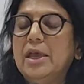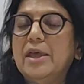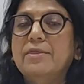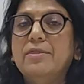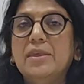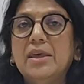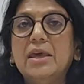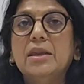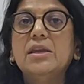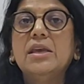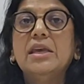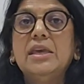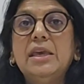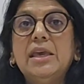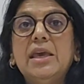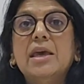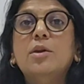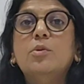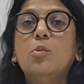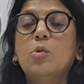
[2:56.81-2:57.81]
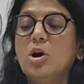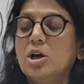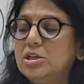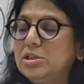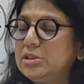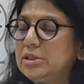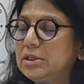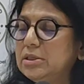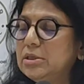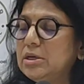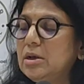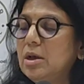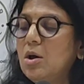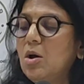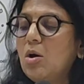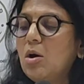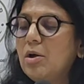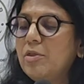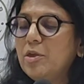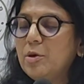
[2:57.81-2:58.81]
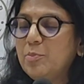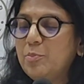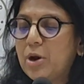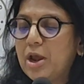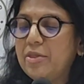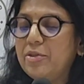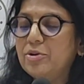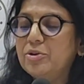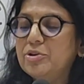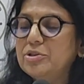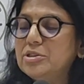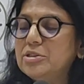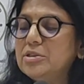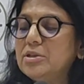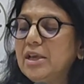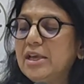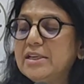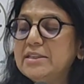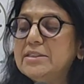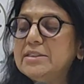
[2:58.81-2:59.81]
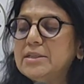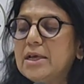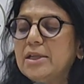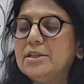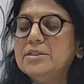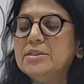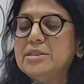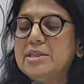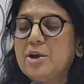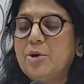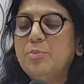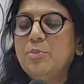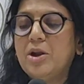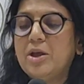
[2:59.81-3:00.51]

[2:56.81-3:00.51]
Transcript: and that he had wanted the brothers, his sons, their